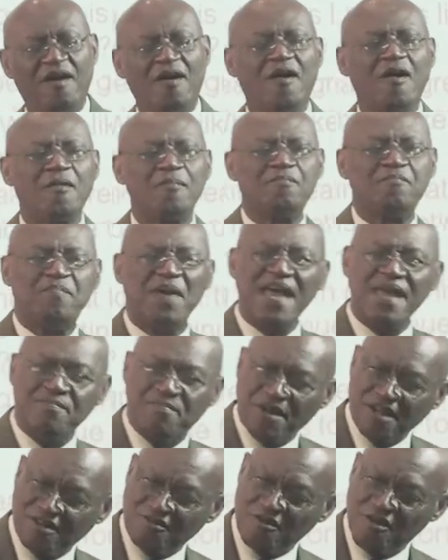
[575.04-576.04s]
or
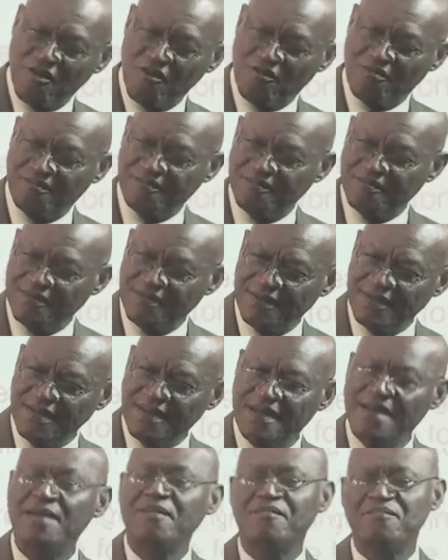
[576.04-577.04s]
papal Rome? Papal
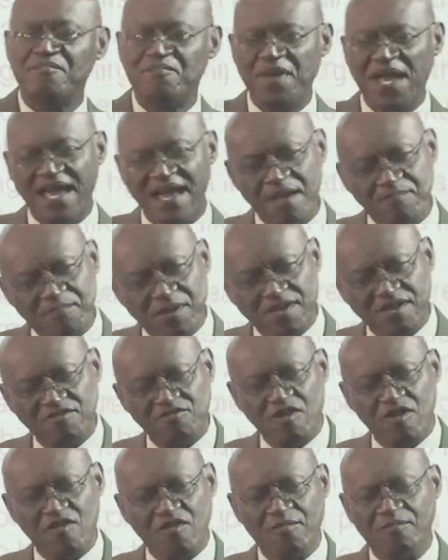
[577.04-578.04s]
Rome. Papal
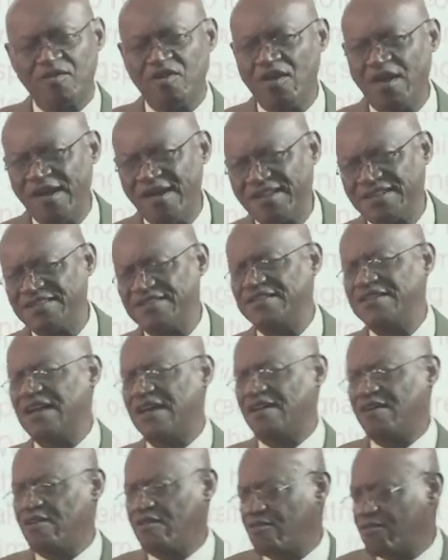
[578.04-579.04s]
Rome. Good.
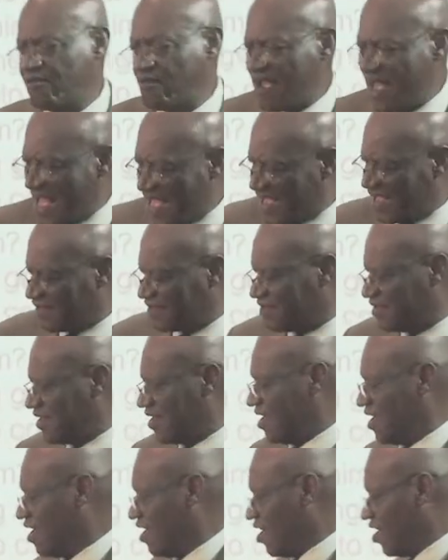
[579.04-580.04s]
All right.
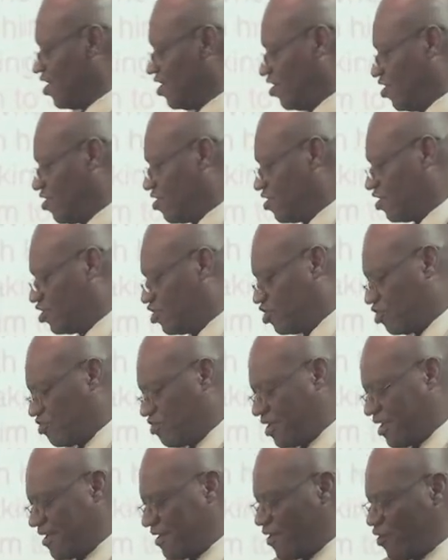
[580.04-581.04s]
You're
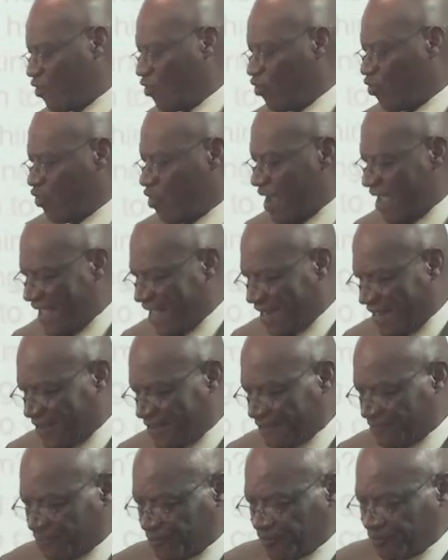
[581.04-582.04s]
doing
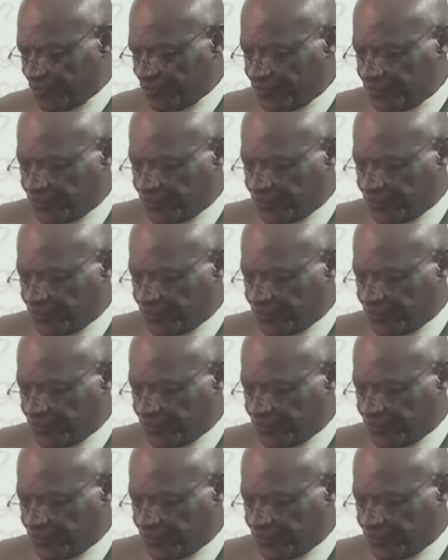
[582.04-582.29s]
well.